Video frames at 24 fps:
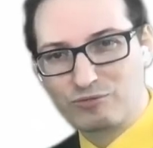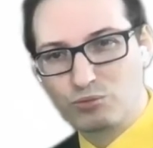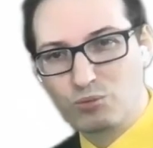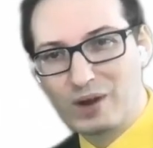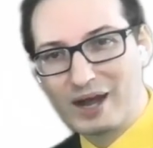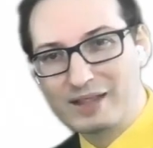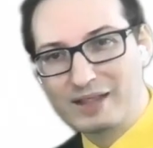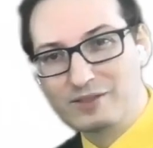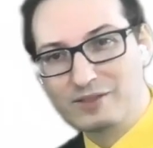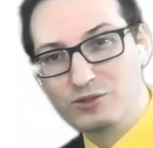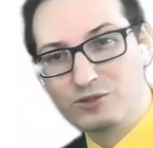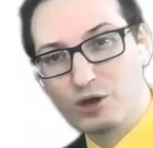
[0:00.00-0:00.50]

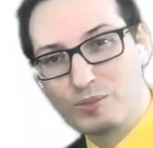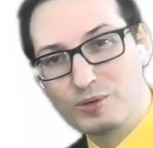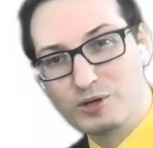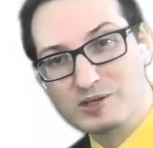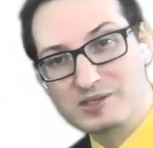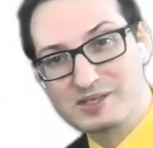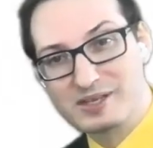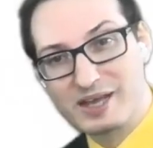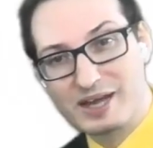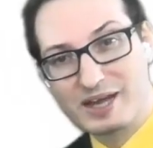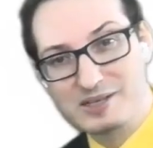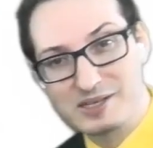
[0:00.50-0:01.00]
one double
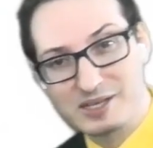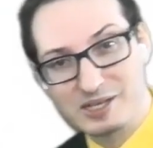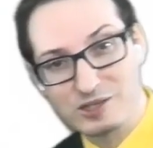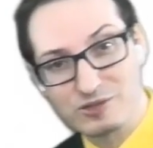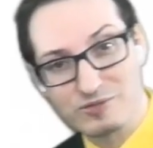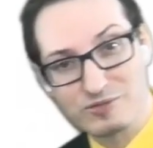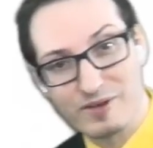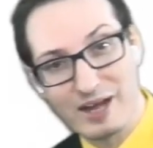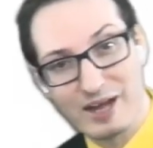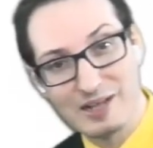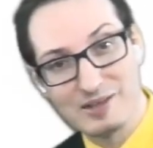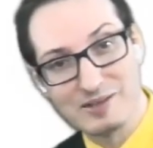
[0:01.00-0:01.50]
size H
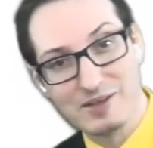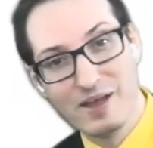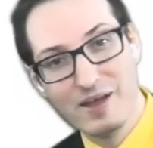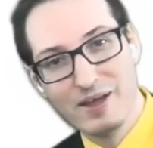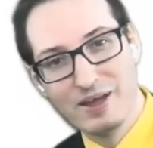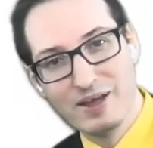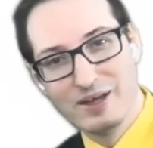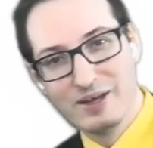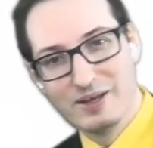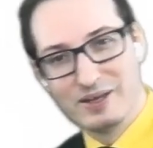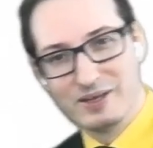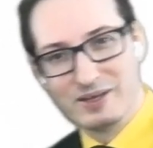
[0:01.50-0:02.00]
file.
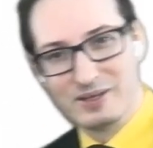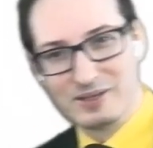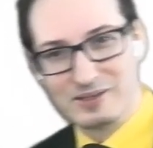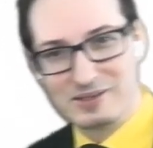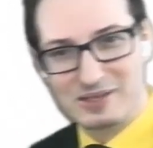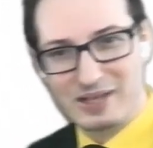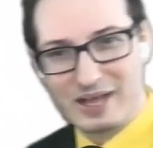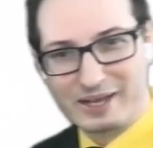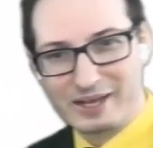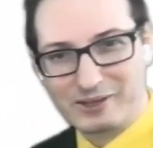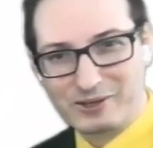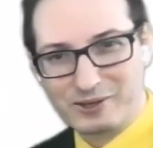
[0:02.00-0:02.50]
It's
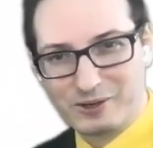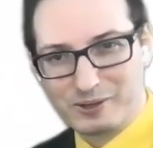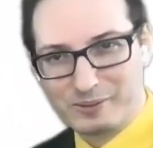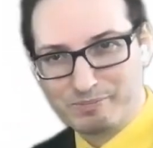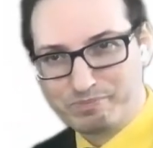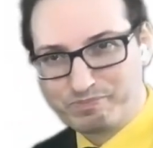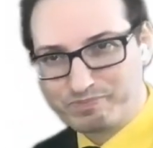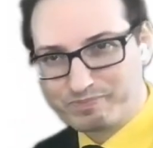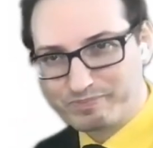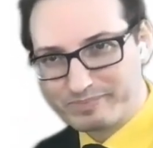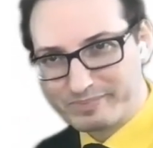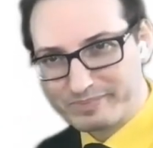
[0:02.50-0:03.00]
like
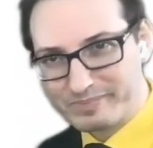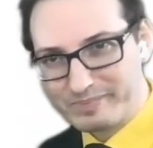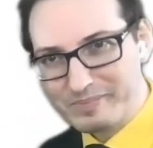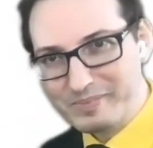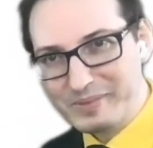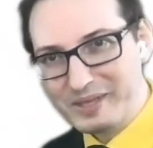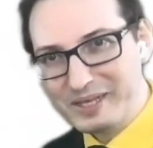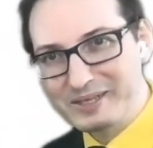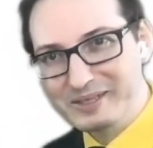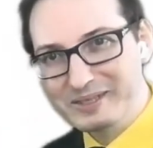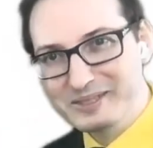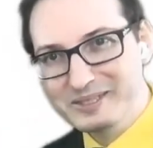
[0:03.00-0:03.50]

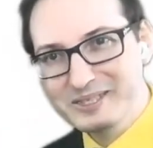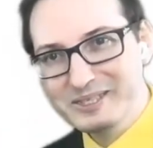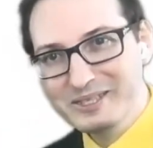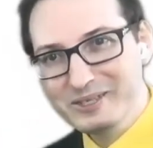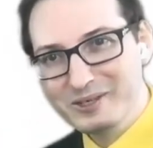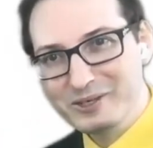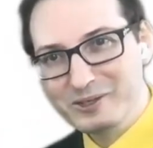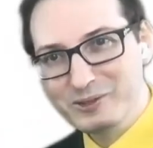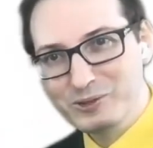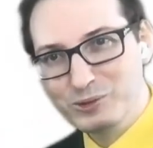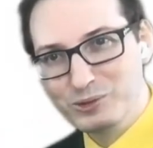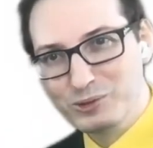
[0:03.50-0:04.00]

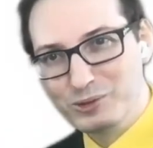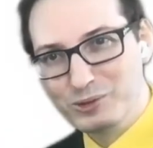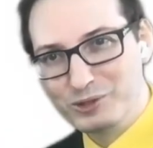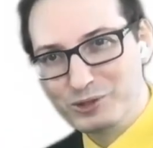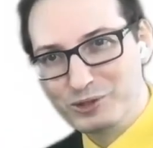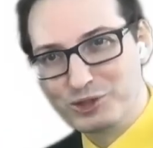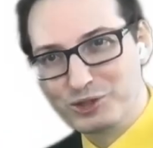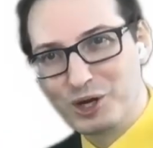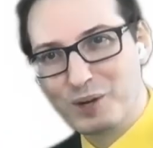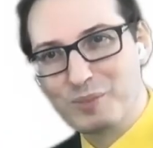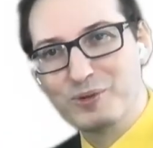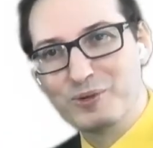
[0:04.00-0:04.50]

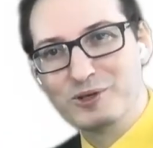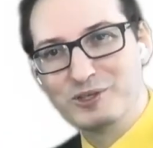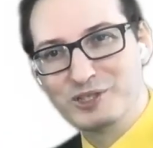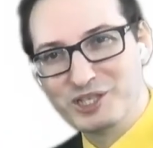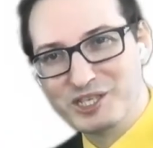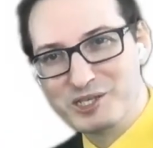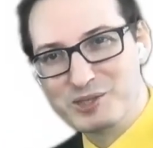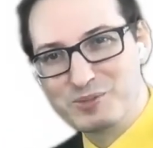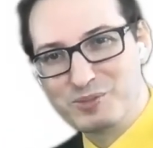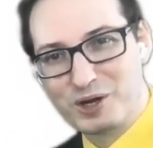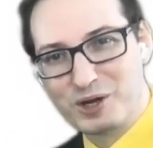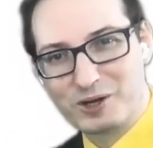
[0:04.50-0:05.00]
the double
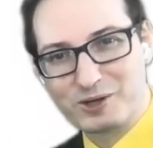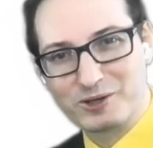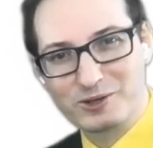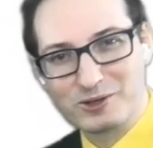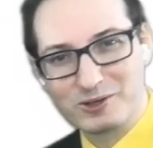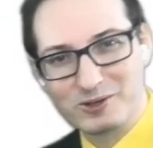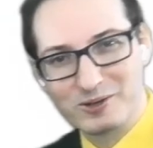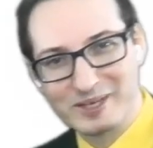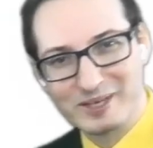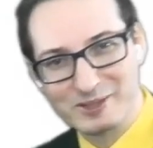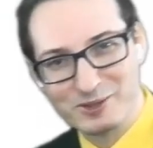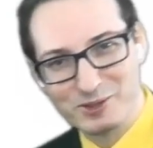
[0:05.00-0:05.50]

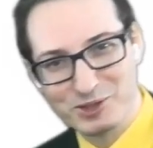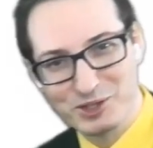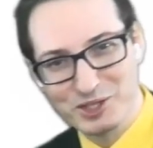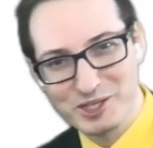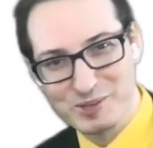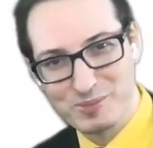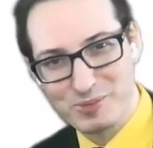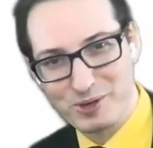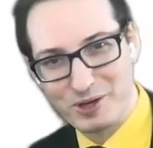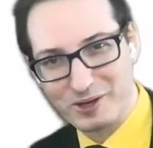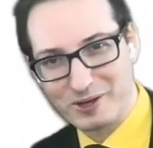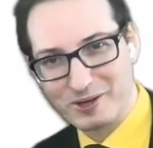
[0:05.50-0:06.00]
cheeseburger and the
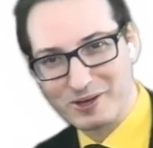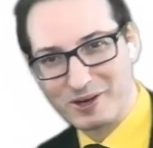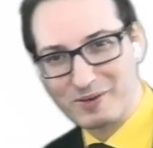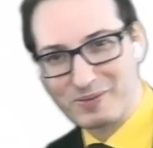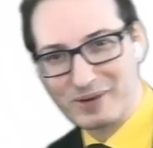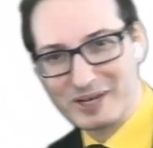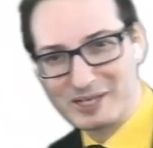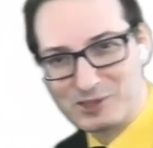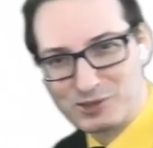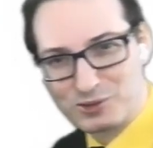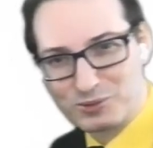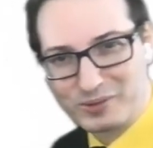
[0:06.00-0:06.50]
cheeseburger,
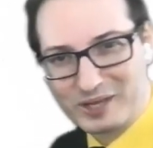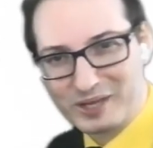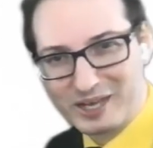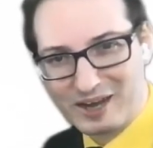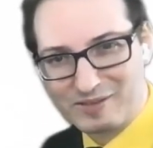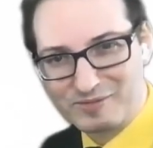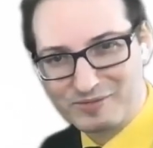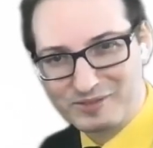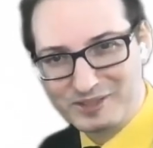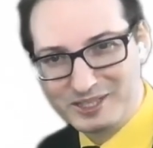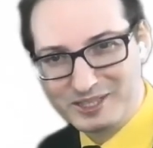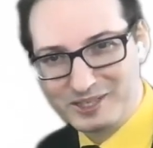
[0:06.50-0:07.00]
right? So we
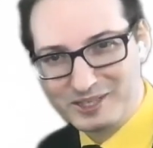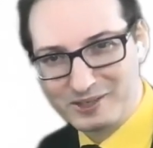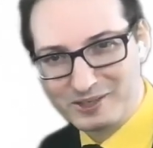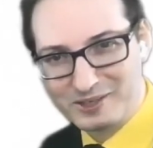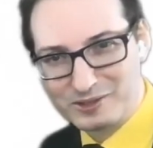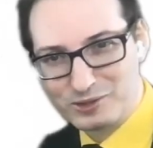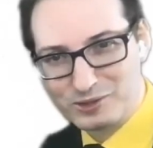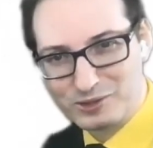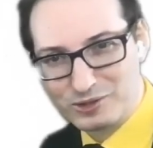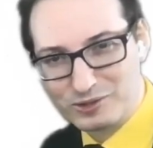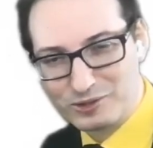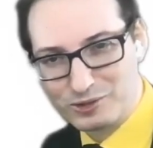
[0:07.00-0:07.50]
have
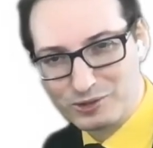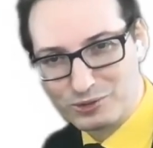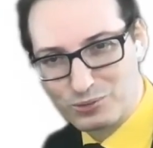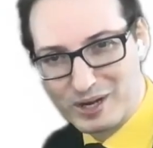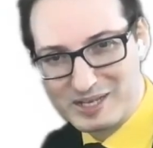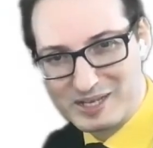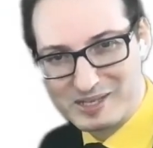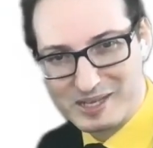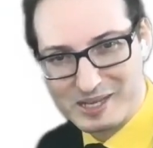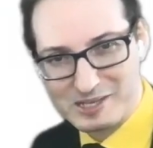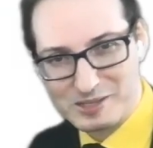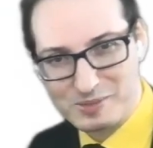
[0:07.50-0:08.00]
the
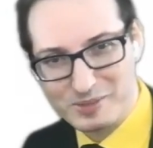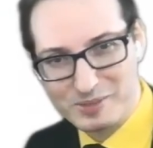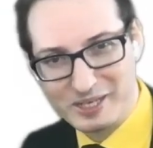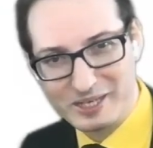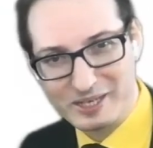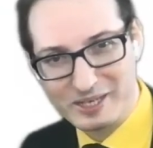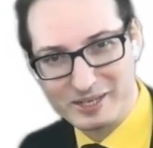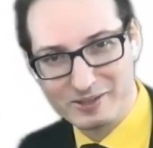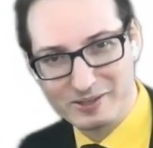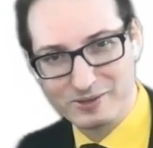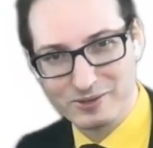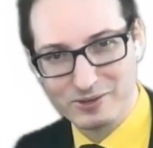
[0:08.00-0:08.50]
twice as
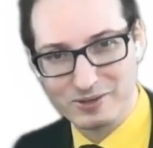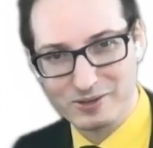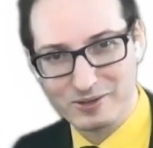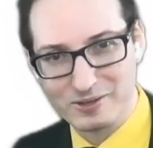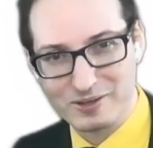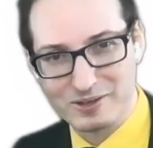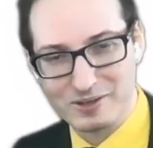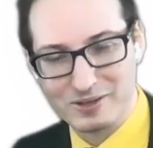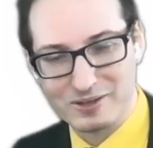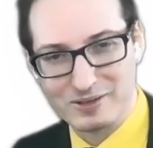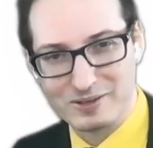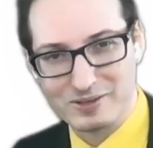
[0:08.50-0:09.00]
big and
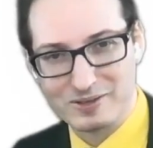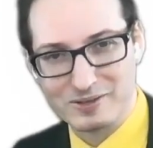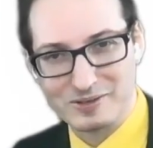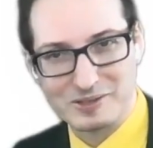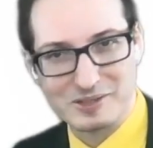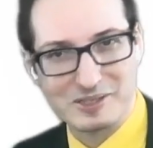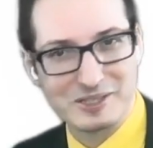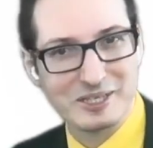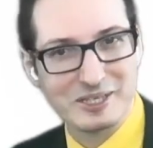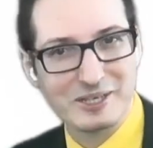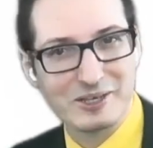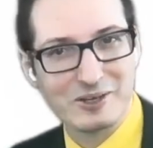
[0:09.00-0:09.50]
the
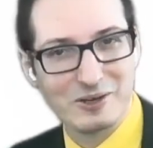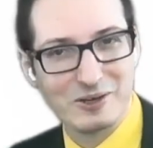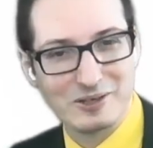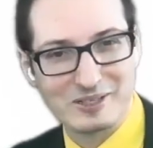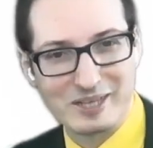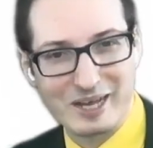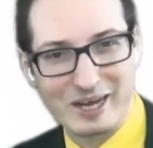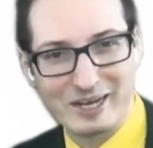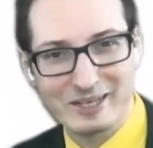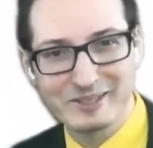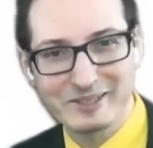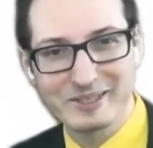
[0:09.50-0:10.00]
single
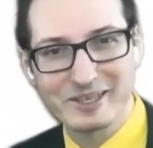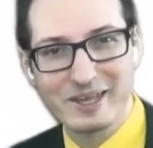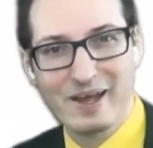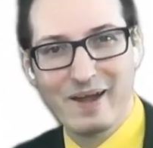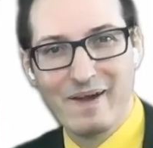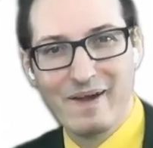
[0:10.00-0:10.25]
size.